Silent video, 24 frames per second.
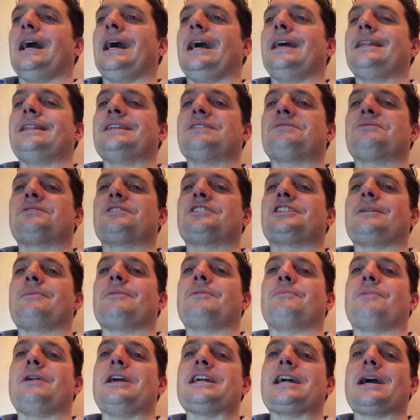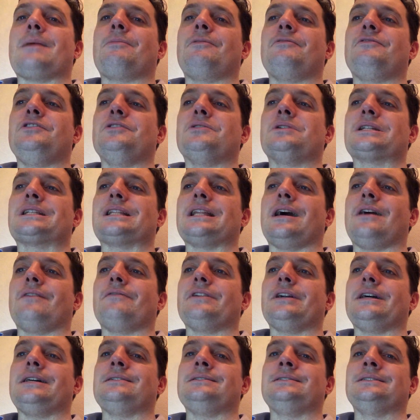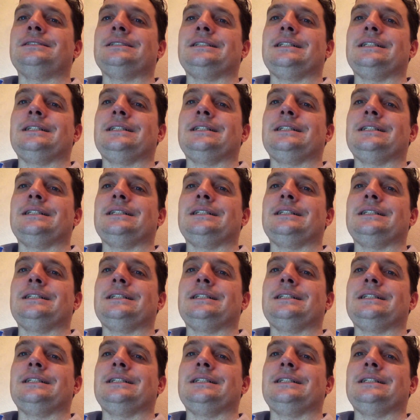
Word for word: and this was the time of the breakup of Yugoslavia.